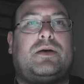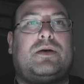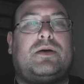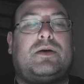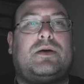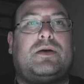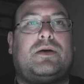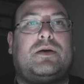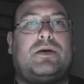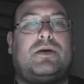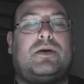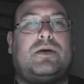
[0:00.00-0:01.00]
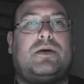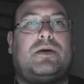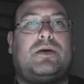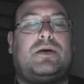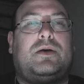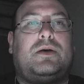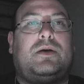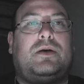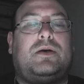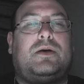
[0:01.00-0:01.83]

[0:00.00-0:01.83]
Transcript: No one is speaking in this clip.